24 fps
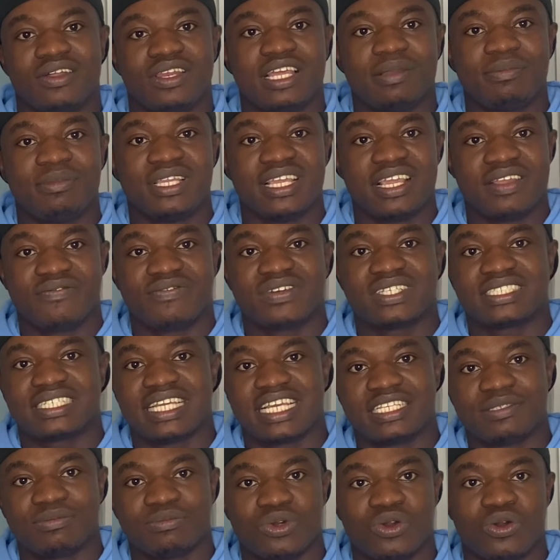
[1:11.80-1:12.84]
let me
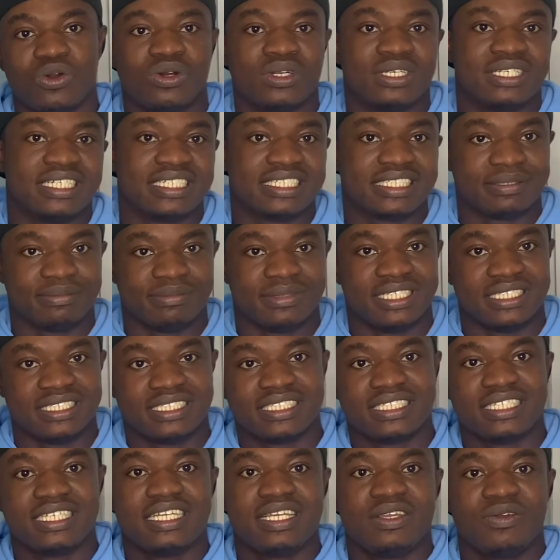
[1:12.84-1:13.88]
emphasize more on the cement.
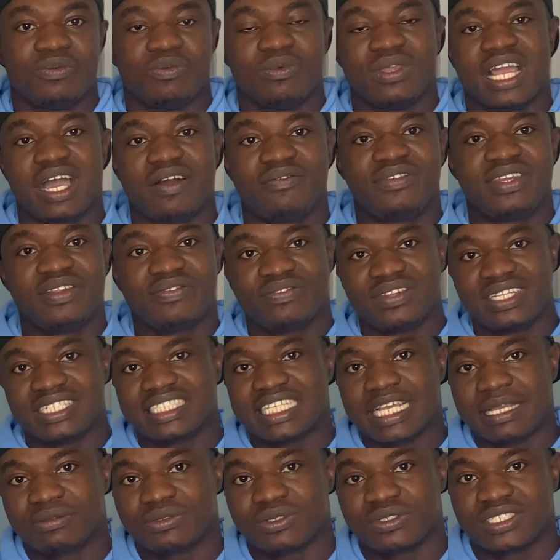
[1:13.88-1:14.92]
We have different
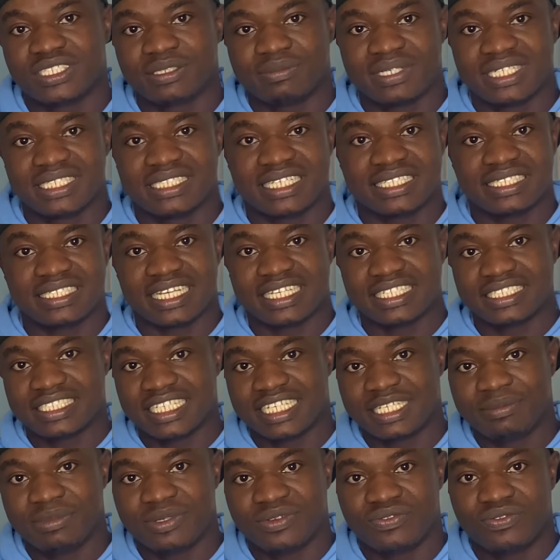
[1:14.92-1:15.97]
types of cement, as I
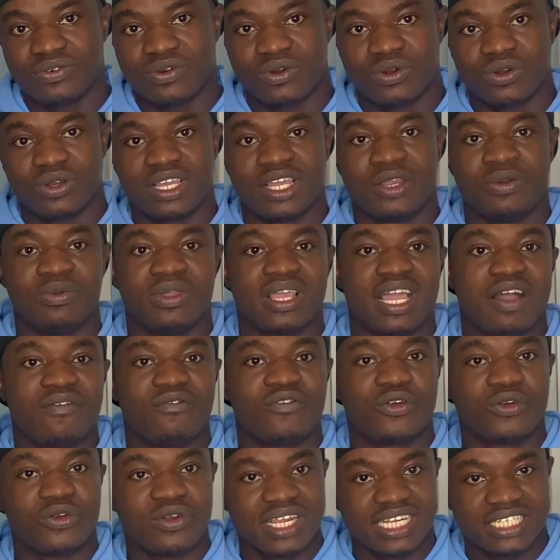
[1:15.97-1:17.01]
said before, and we
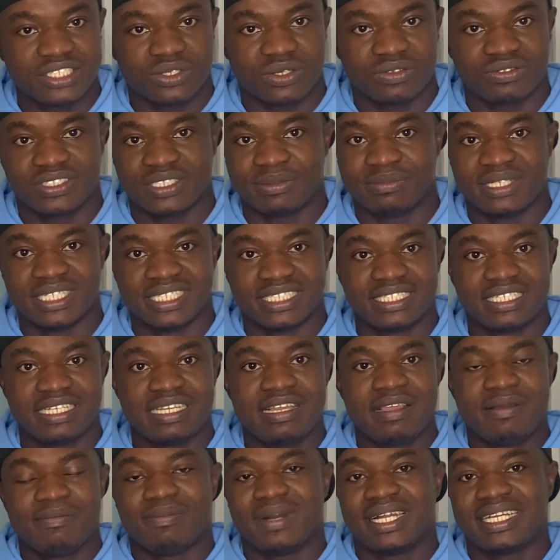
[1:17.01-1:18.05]
have grades of cement.
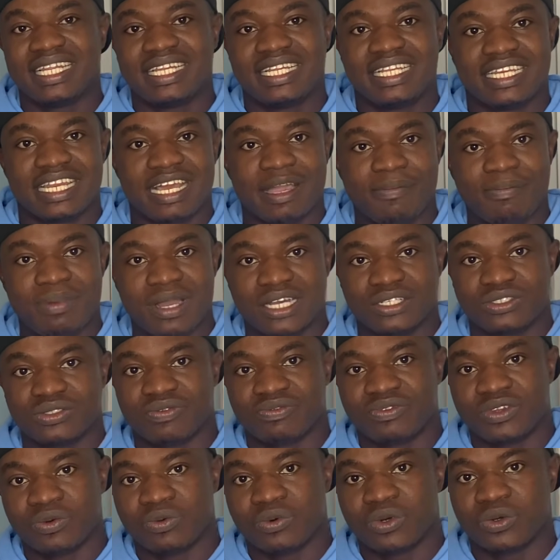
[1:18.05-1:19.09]
But then in our part
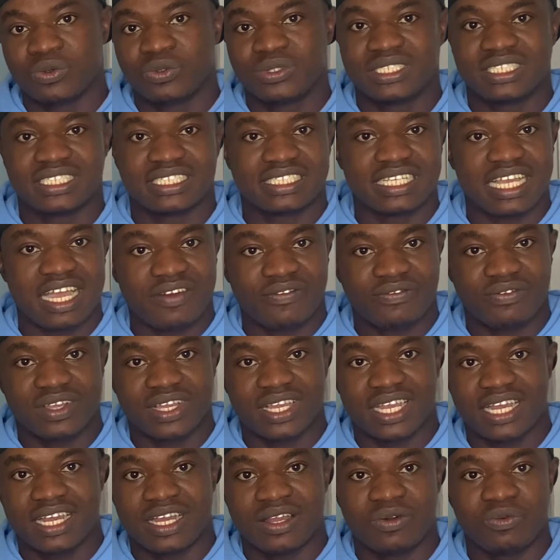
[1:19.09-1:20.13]
of the world, which is
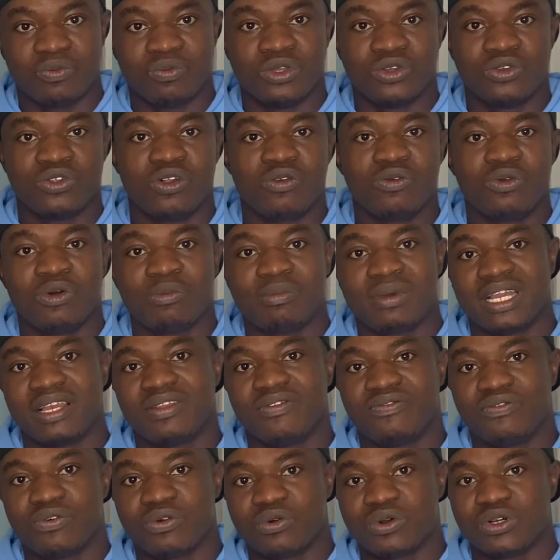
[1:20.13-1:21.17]
Africa, we don't normally
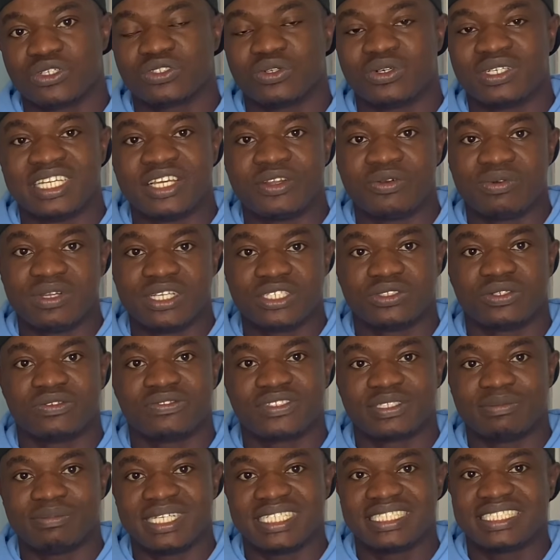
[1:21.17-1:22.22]
focus on the grades of
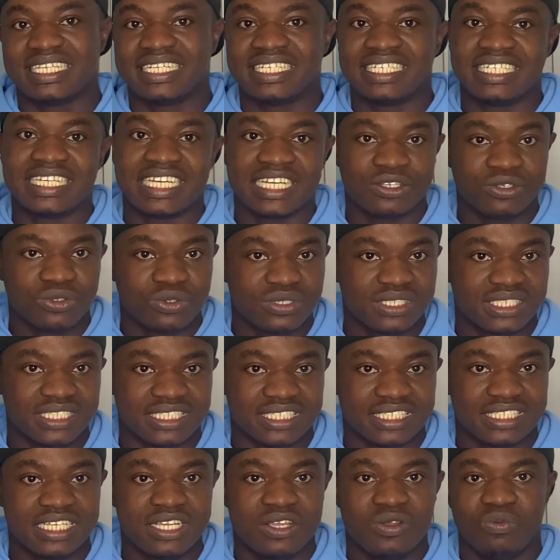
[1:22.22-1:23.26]
cement and their
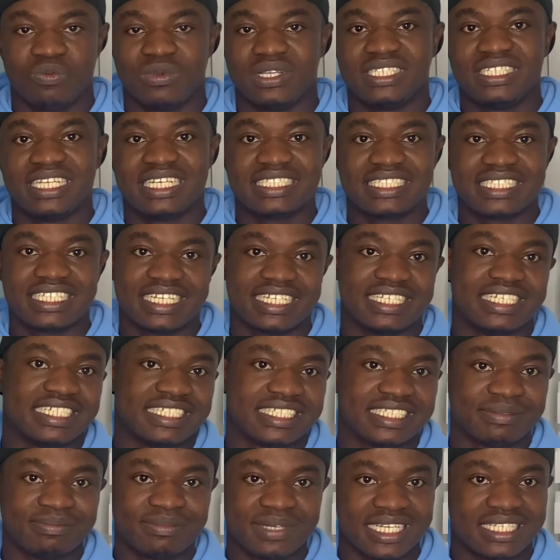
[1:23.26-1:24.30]
uses. We just get the
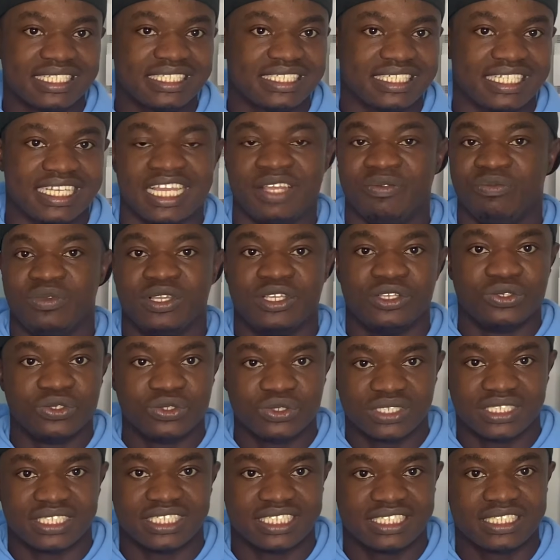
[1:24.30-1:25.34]
cement and we
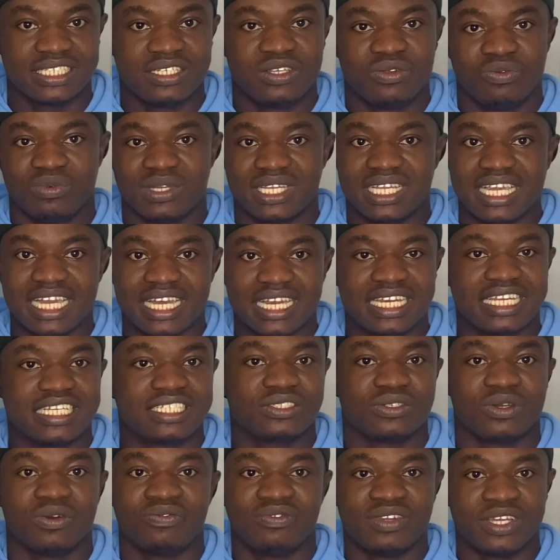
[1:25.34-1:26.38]
use it, regardless
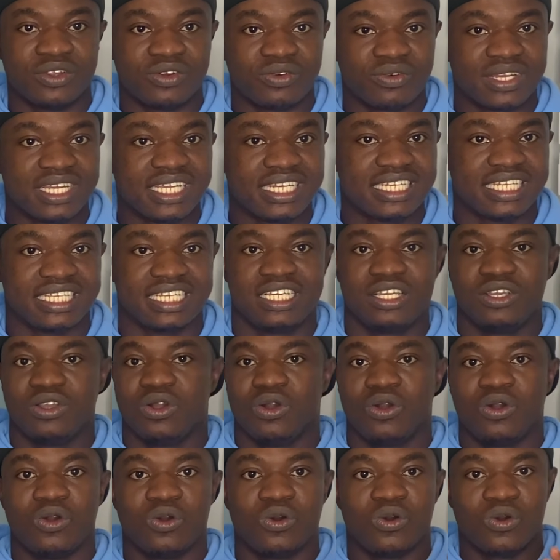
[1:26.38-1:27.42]
of the grade
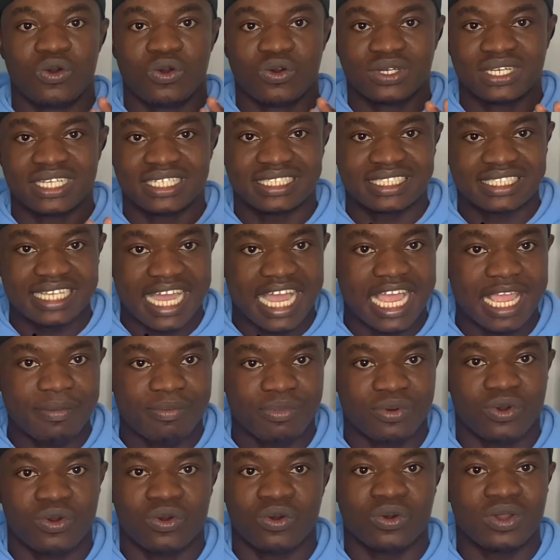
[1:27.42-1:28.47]
or the type
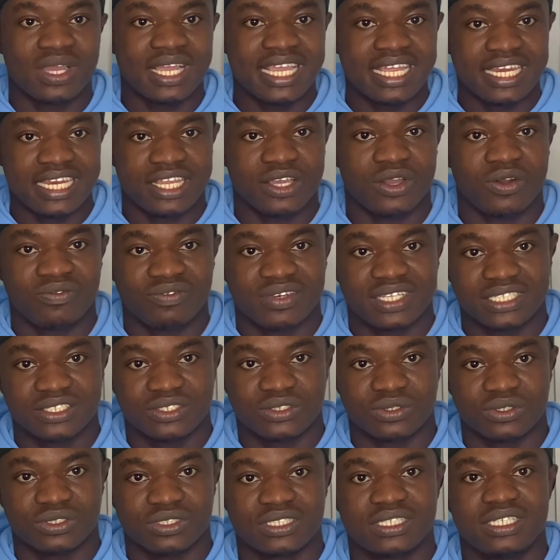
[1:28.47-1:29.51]
or any of this
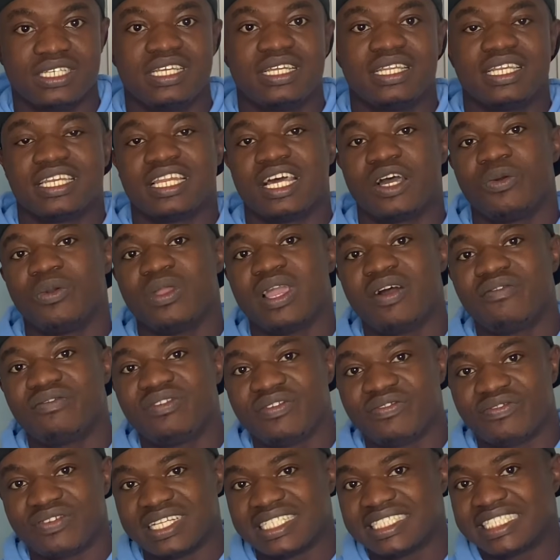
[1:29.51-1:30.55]
sort. Now we have
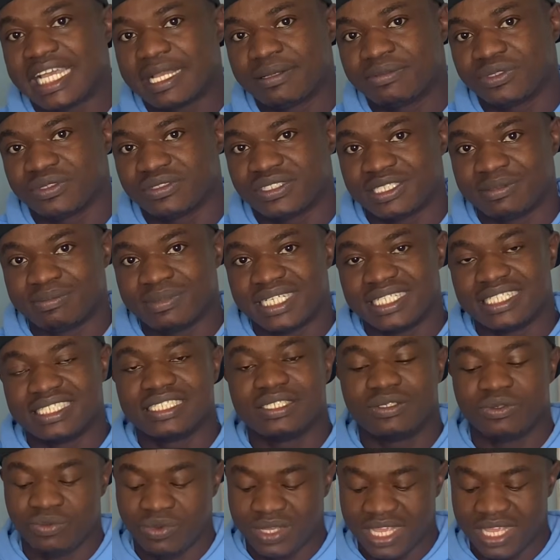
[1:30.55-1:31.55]
different types of cement. We